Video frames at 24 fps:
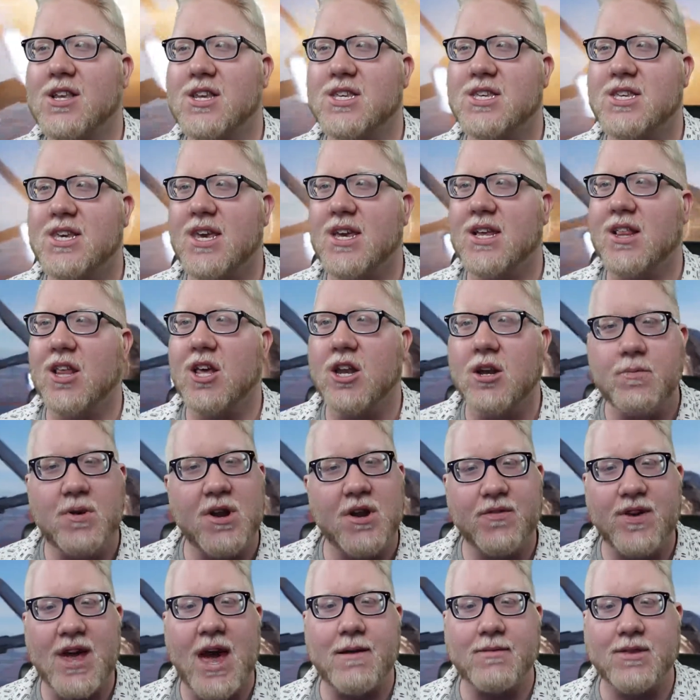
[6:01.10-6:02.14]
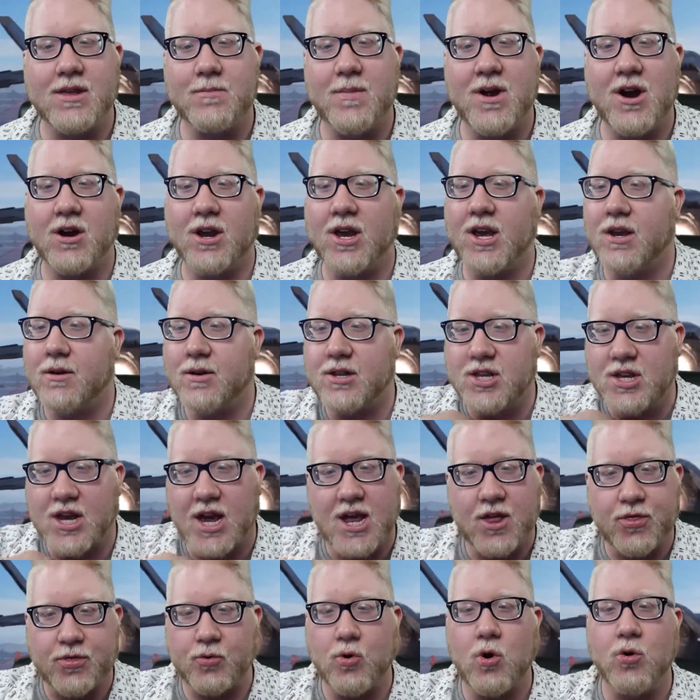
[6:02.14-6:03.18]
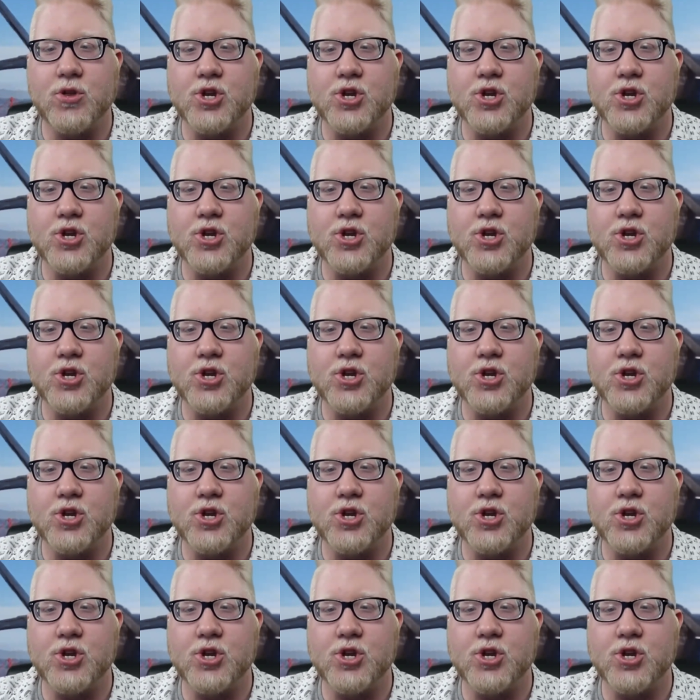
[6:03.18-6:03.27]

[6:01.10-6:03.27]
to see a little bit of Captain America. You get to kind of throw